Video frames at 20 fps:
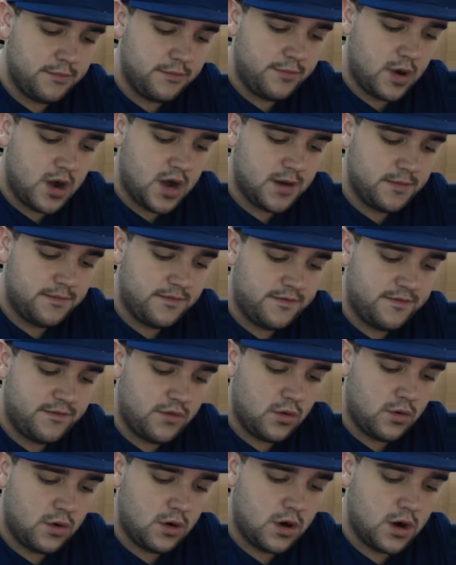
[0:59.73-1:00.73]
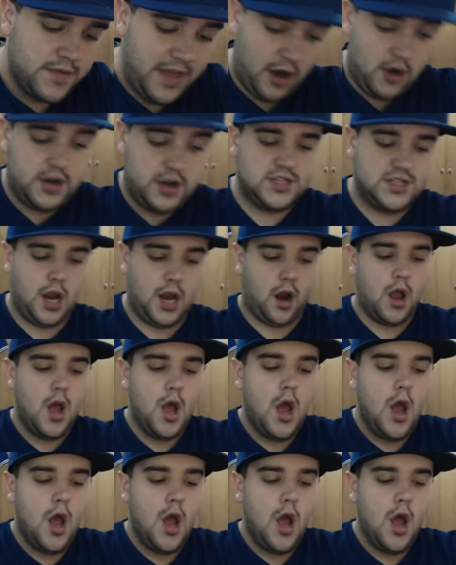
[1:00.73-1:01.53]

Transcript: bottom four. There it is here.